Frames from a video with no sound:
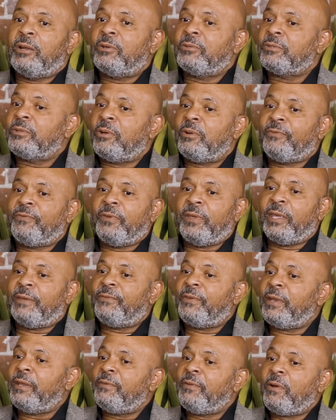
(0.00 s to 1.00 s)
so
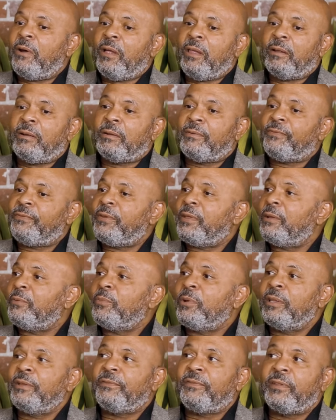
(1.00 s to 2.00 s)
if any of you all are feeling
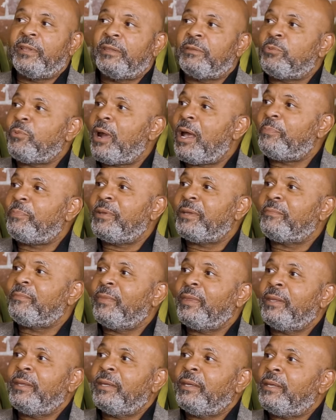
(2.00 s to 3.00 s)
really philanthropic,
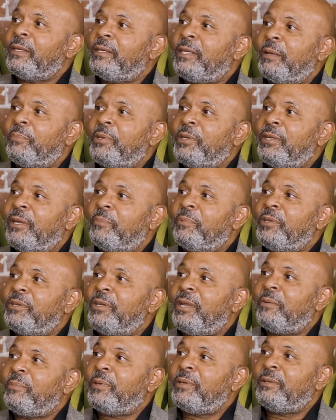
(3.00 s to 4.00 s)

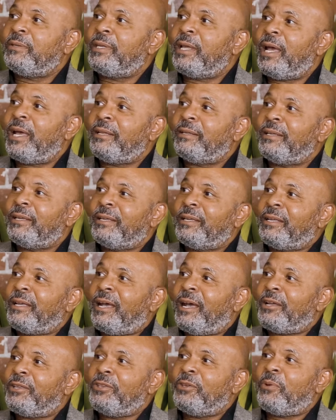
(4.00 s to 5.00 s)

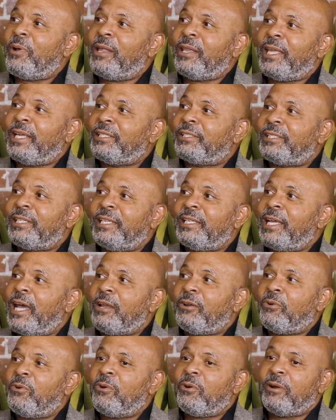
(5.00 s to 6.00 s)

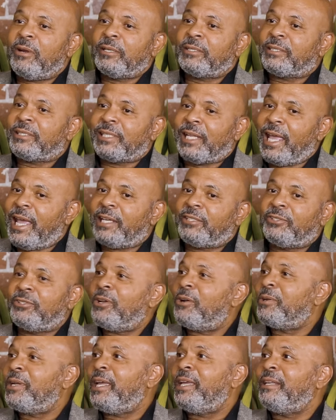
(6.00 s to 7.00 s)

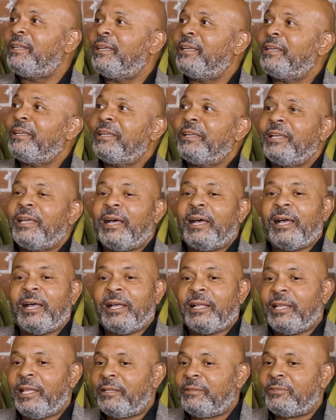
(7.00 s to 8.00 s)
www.ulhc.org/donate.
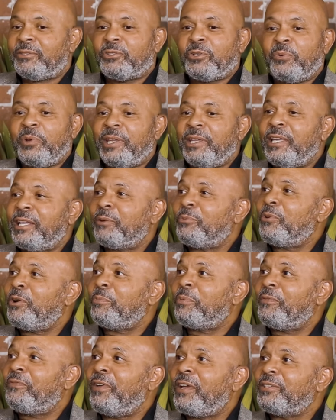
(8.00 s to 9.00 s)
So we can get a
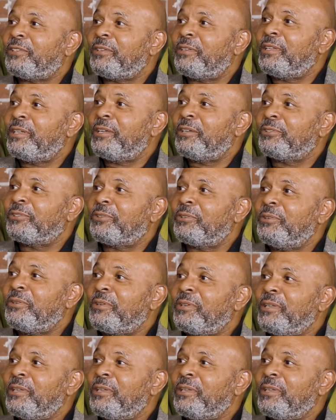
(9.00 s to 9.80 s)
real professional in here so you